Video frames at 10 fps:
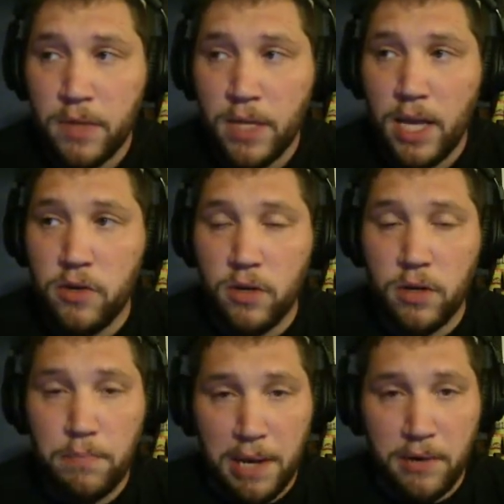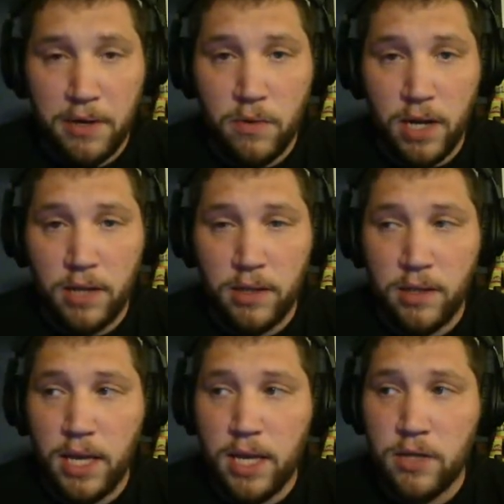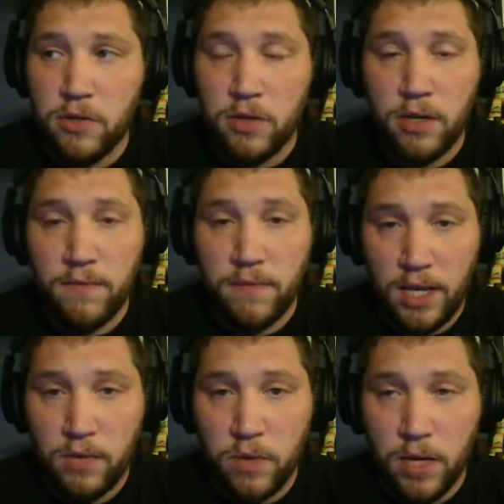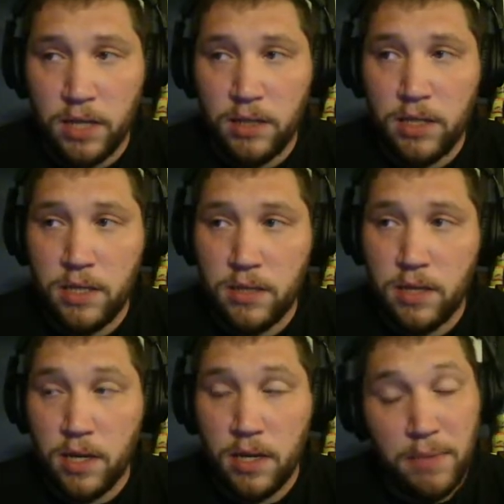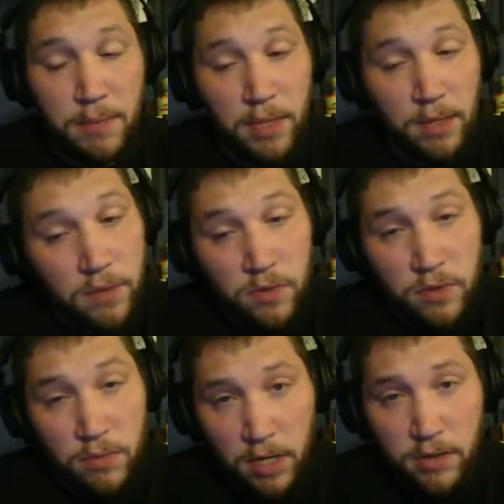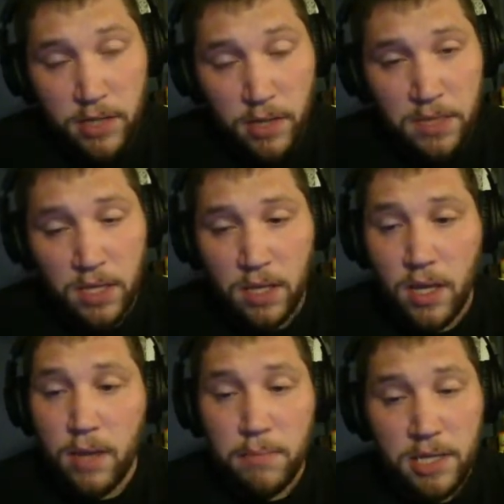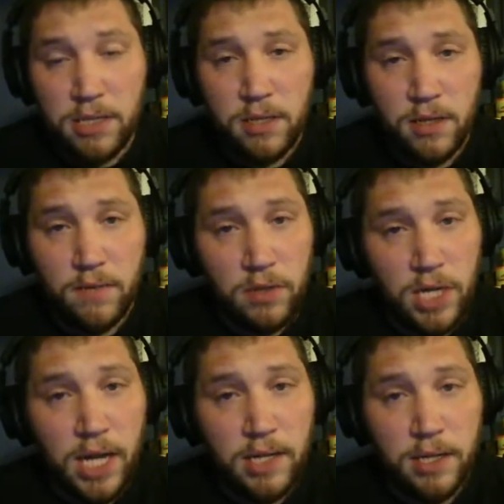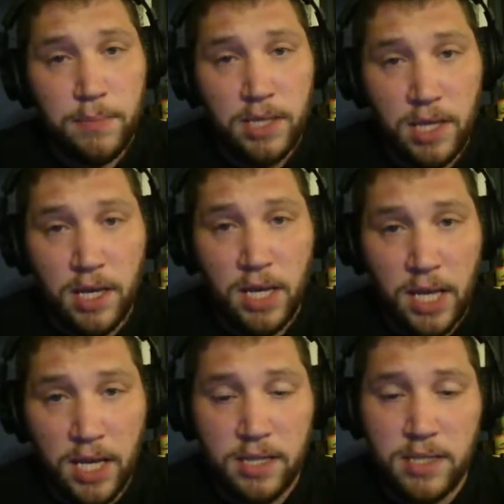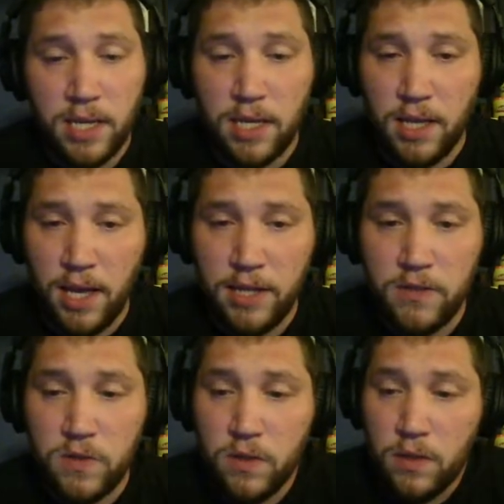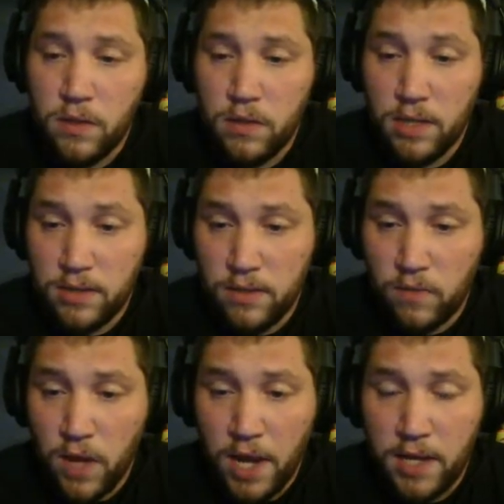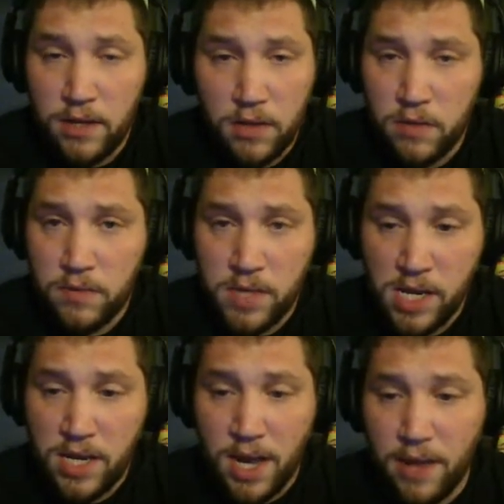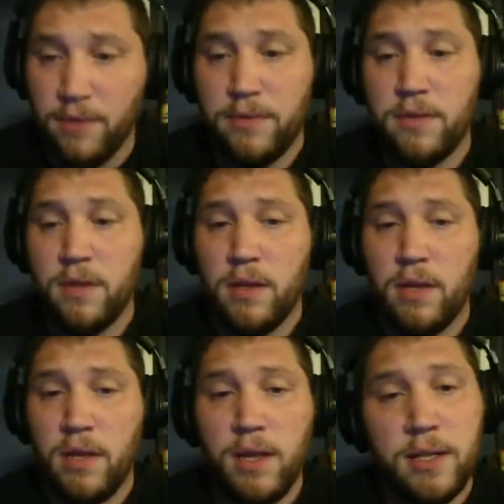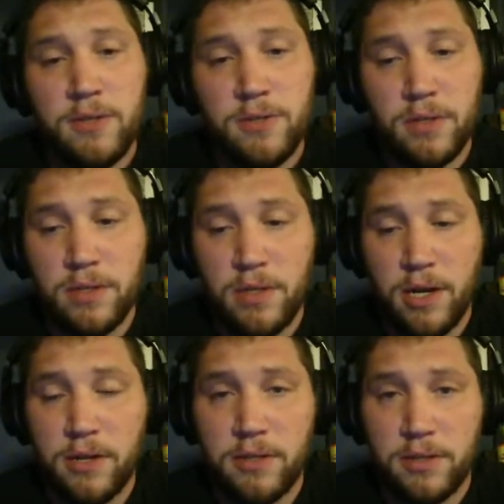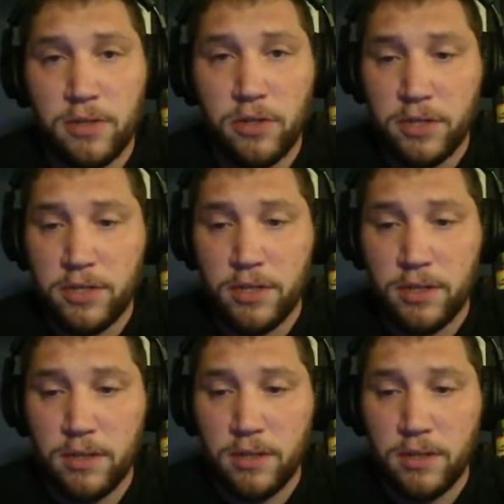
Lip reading: and you're going to parry well, and you're going to evade well, and maybe even do some intercepting. Basically, if you're not going to be getting hit and taking hits, this is fine. You don't need health. It's just there as a cushion